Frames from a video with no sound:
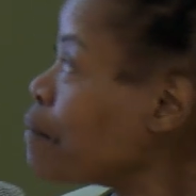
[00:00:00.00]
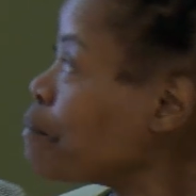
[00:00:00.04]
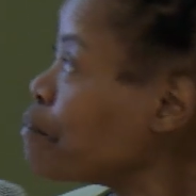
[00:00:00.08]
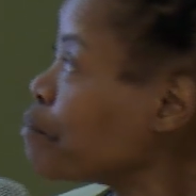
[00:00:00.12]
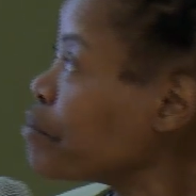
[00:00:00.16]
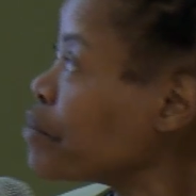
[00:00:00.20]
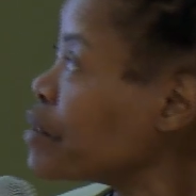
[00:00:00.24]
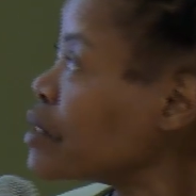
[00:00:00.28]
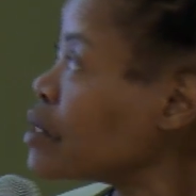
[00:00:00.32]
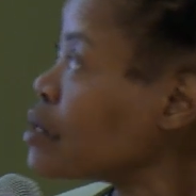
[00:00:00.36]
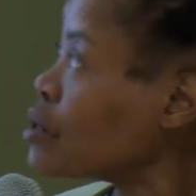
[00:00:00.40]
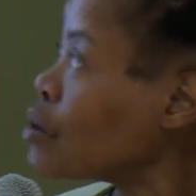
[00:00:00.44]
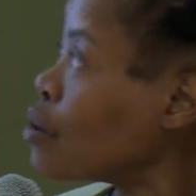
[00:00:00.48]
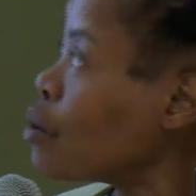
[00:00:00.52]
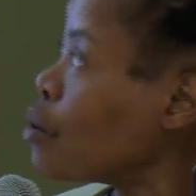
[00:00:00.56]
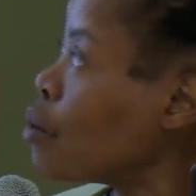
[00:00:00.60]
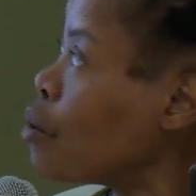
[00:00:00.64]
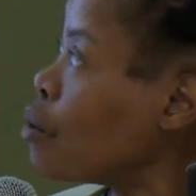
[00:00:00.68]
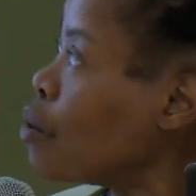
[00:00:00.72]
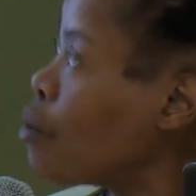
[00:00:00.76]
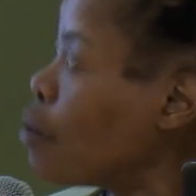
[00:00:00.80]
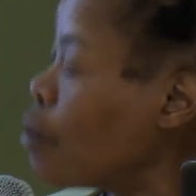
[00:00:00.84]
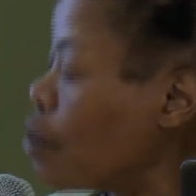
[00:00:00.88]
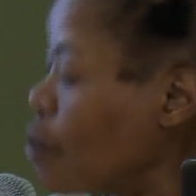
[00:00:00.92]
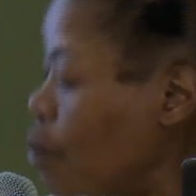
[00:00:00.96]

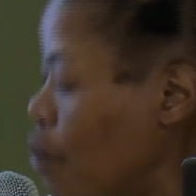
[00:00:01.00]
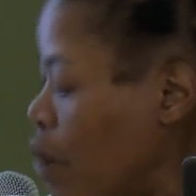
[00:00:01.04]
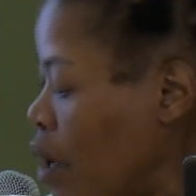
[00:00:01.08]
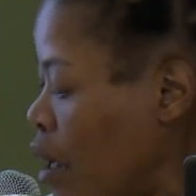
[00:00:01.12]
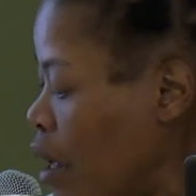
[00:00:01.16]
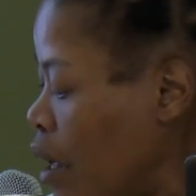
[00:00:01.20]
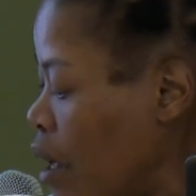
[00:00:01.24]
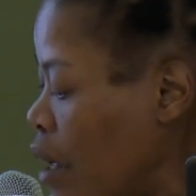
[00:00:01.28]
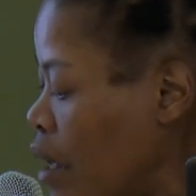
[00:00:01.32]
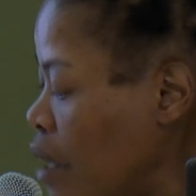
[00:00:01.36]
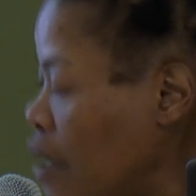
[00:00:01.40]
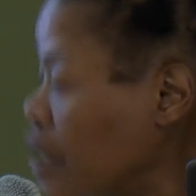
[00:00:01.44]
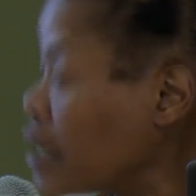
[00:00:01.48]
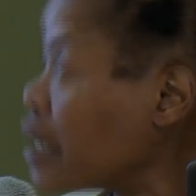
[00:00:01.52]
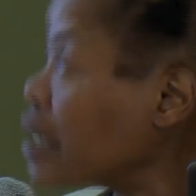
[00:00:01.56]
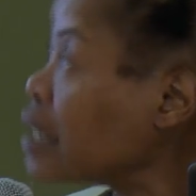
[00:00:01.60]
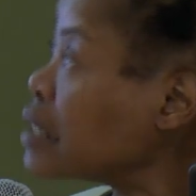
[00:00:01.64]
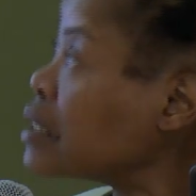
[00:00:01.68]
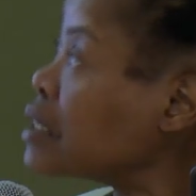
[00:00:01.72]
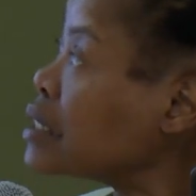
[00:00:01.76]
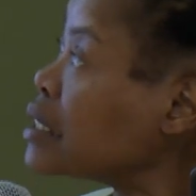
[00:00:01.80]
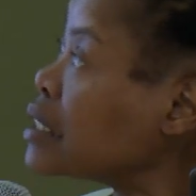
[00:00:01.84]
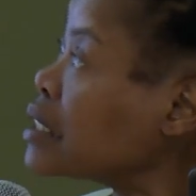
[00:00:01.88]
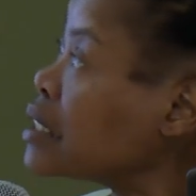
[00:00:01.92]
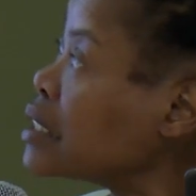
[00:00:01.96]
so. In
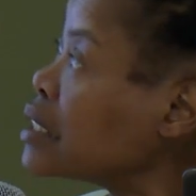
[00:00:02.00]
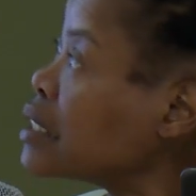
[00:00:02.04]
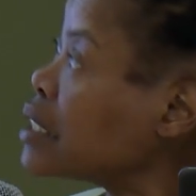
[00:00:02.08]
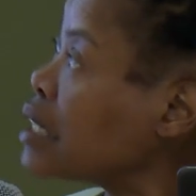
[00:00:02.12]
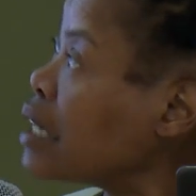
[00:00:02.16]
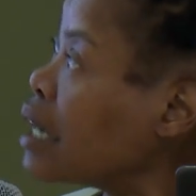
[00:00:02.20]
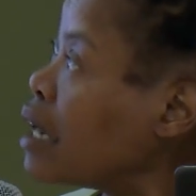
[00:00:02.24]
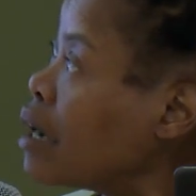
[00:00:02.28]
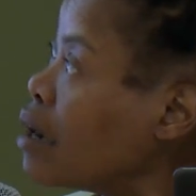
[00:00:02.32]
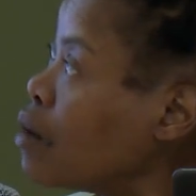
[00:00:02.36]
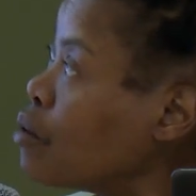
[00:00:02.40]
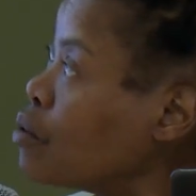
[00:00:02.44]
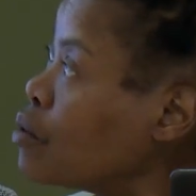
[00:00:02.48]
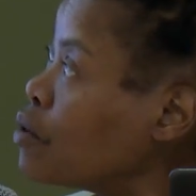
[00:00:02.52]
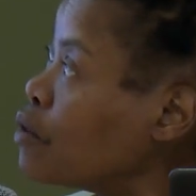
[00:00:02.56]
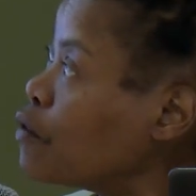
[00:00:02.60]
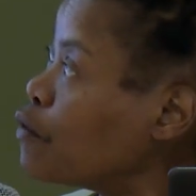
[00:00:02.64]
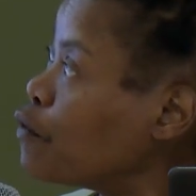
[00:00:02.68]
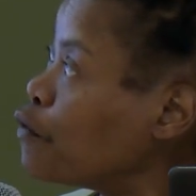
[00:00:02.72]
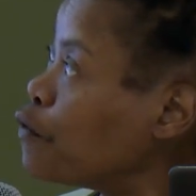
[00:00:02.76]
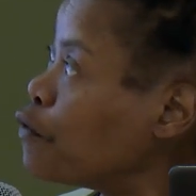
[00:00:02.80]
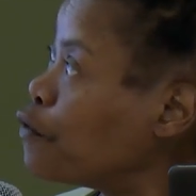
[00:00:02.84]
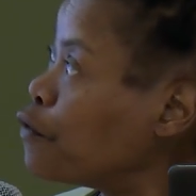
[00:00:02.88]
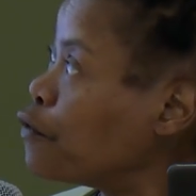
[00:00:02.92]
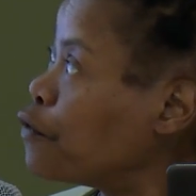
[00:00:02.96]
addition, now
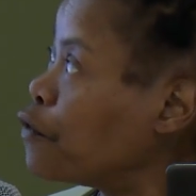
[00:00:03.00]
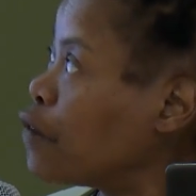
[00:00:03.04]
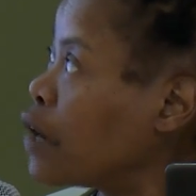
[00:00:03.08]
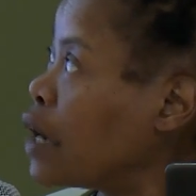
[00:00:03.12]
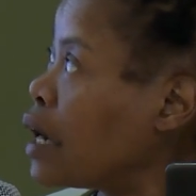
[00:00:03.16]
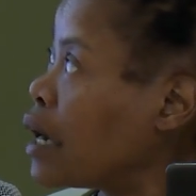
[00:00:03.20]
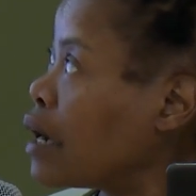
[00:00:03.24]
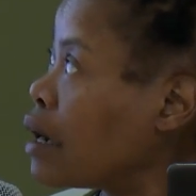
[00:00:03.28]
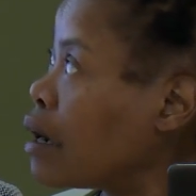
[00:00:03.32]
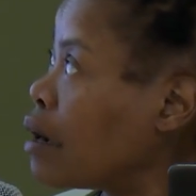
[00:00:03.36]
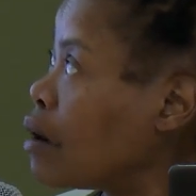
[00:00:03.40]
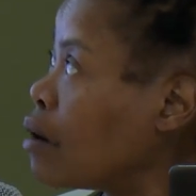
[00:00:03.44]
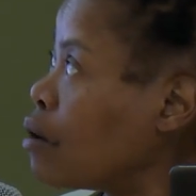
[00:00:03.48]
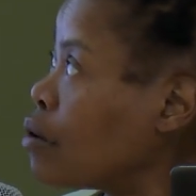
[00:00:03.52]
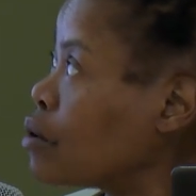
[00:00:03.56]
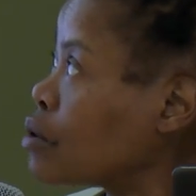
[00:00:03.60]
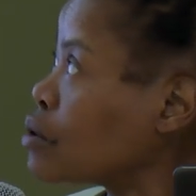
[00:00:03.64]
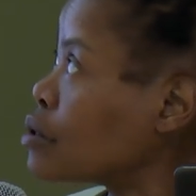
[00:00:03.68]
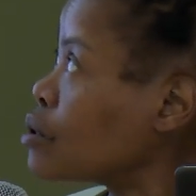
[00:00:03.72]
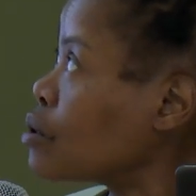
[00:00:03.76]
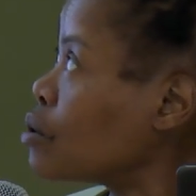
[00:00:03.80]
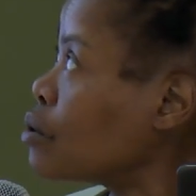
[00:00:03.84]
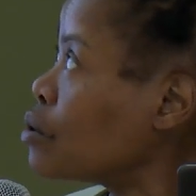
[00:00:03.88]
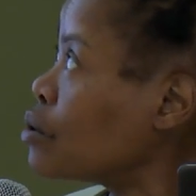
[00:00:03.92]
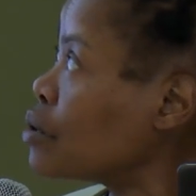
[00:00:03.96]
we've
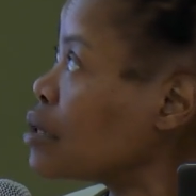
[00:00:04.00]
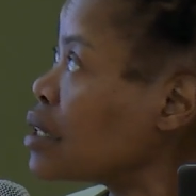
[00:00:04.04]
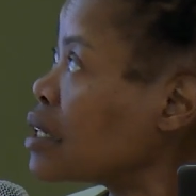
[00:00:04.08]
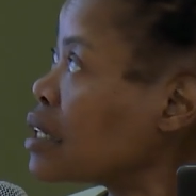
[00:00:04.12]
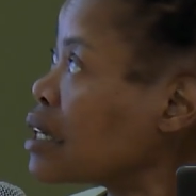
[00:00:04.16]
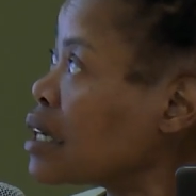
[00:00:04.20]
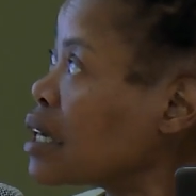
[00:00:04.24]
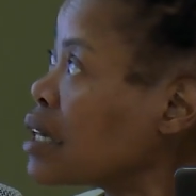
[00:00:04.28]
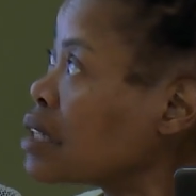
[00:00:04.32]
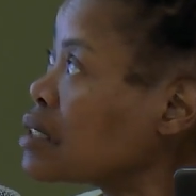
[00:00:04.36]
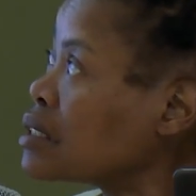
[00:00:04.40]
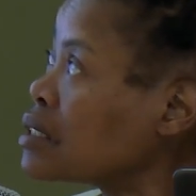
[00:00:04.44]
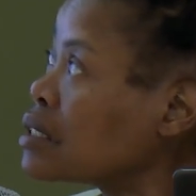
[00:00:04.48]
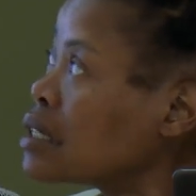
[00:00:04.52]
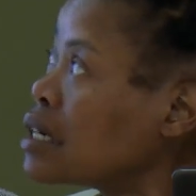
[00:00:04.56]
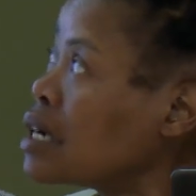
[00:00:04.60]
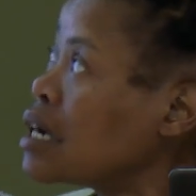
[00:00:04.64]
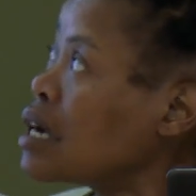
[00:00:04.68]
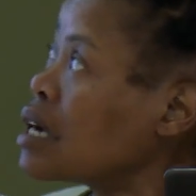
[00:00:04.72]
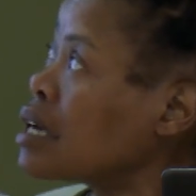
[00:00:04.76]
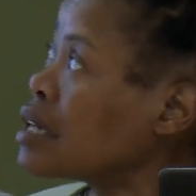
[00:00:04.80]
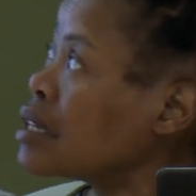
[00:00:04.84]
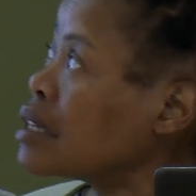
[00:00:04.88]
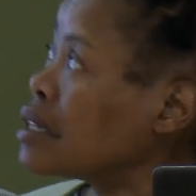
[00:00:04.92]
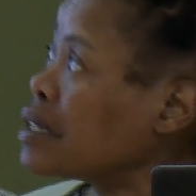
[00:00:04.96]
also looking at
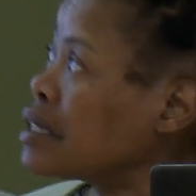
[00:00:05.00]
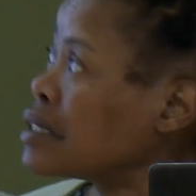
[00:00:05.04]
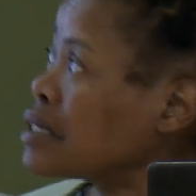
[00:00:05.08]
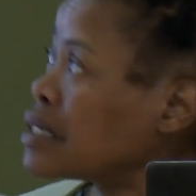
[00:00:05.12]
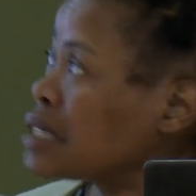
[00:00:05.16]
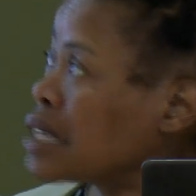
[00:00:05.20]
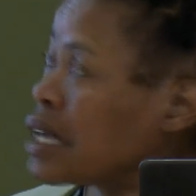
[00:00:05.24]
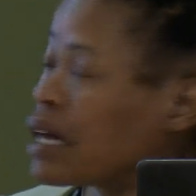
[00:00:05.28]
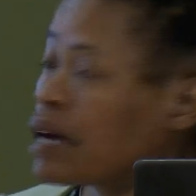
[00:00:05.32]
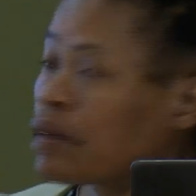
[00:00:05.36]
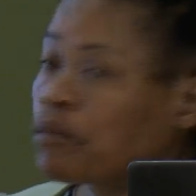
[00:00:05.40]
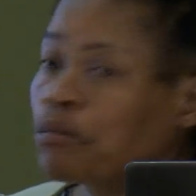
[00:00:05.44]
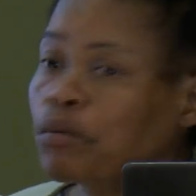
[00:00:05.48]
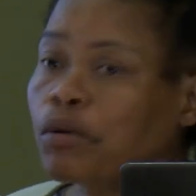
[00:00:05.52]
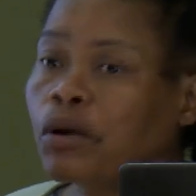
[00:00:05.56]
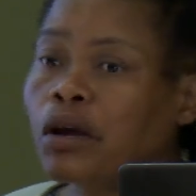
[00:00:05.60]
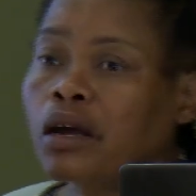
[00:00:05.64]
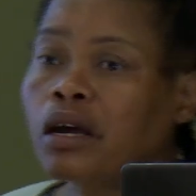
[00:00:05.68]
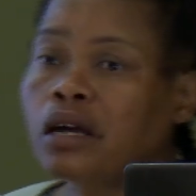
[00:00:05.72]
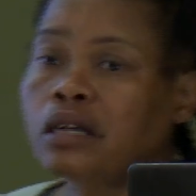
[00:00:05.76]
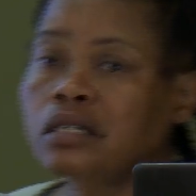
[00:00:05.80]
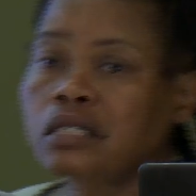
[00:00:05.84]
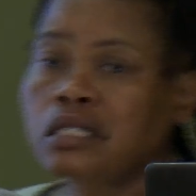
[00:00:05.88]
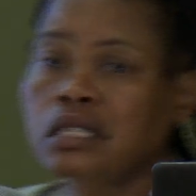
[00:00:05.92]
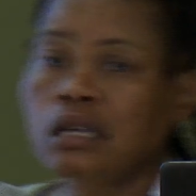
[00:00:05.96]
things like
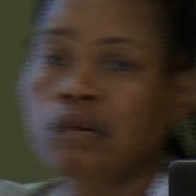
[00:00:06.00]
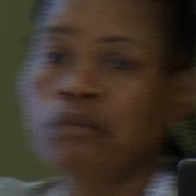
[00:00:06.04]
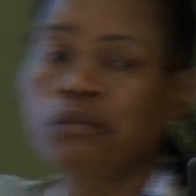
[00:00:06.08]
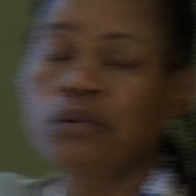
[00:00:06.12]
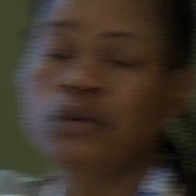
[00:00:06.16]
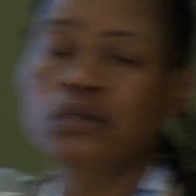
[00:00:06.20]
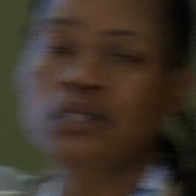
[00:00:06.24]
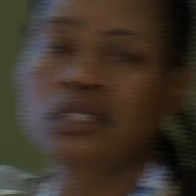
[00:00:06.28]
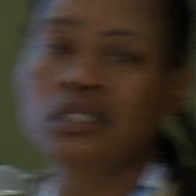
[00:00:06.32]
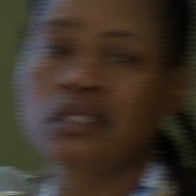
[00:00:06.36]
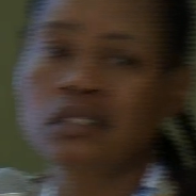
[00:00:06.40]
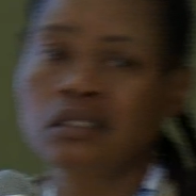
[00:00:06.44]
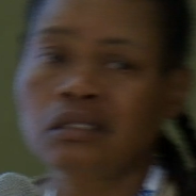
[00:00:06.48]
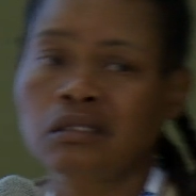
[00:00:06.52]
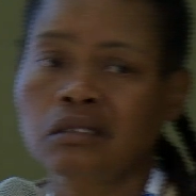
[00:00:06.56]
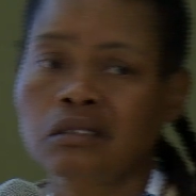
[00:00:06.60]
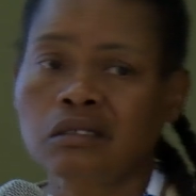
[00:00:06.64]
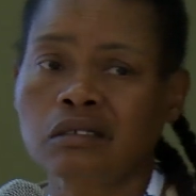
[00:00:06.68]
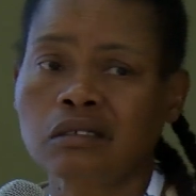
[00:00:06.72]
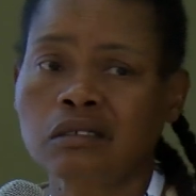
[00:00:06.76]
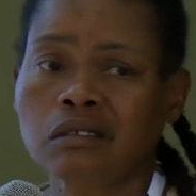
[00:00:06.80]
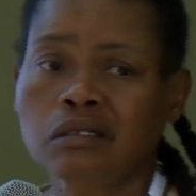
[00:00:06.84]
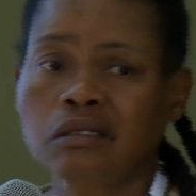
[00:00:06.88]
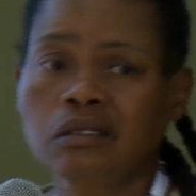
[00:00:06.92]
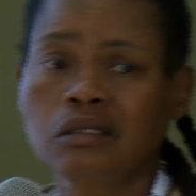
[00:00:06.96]

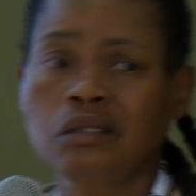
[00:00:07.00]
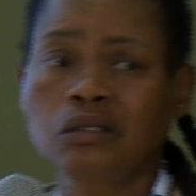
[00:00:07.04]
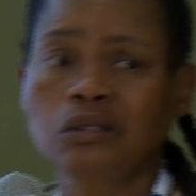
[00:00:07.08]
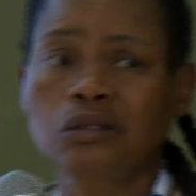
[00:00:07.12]
supporting,